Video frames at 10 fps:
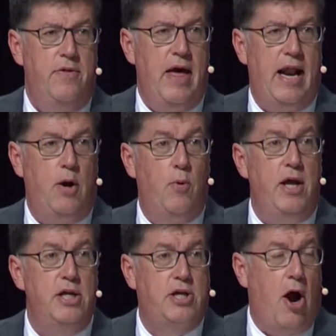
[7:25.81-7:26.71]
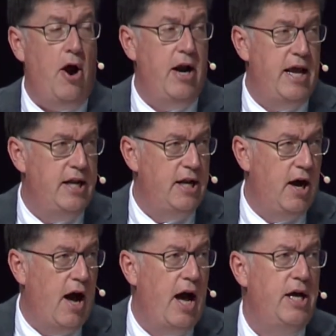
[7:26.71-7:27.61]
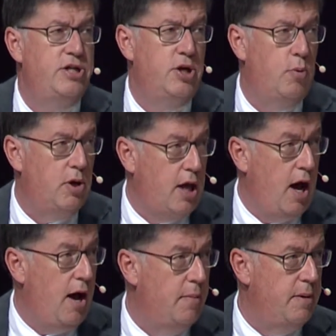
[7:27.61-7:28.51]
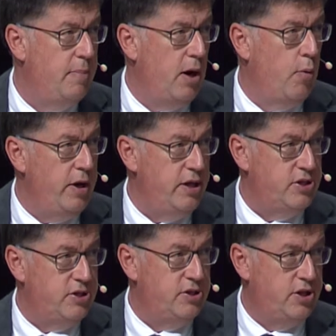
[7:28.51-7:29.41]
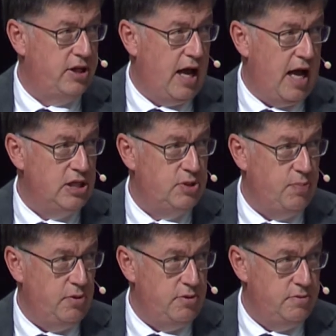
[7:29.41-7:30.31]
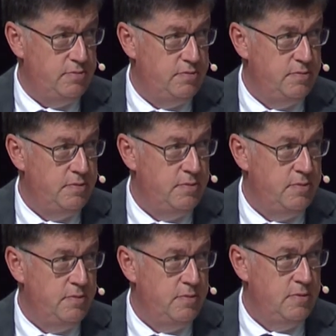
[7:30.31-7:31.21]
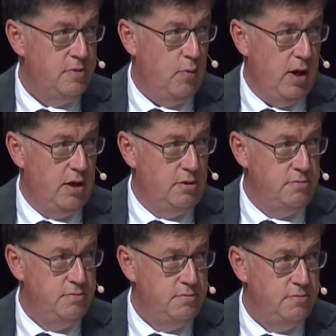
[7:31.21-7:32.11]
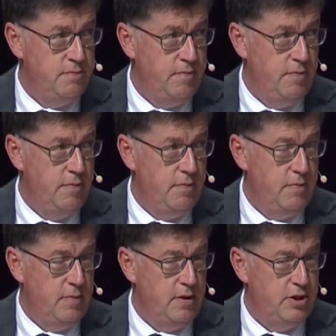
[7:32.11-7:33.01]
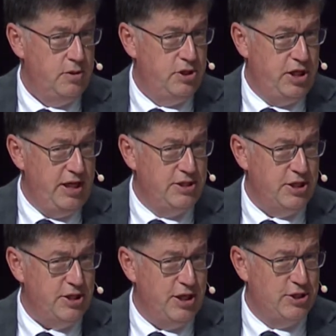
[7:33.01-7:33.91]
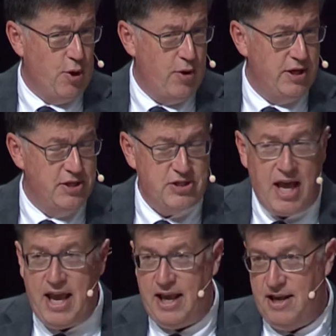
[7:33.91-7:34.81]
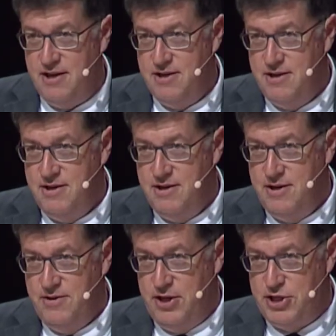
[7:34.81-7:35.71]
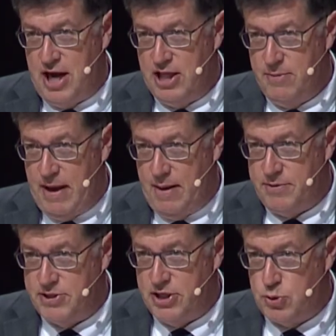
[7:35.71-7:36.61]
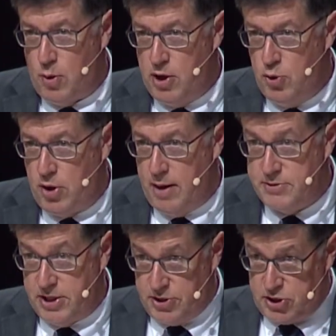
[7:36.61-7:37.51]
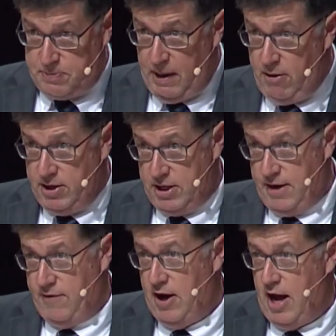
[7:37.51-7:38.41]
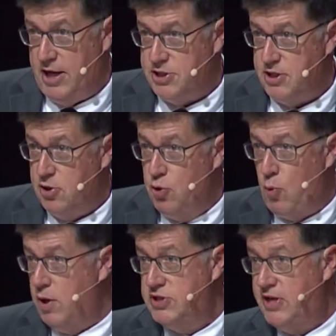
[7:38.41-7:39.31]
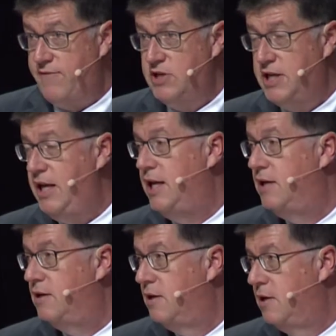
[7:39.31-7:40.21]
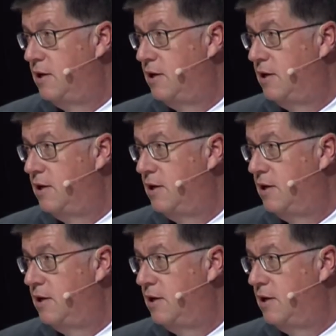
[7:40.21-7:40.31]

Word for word: that a reincarnated Elijah will come and bear witness to the gospel. Well, Jesus is going to say, that John the Baptist is one who comes in the spirit of Elijah. Luke 1:17.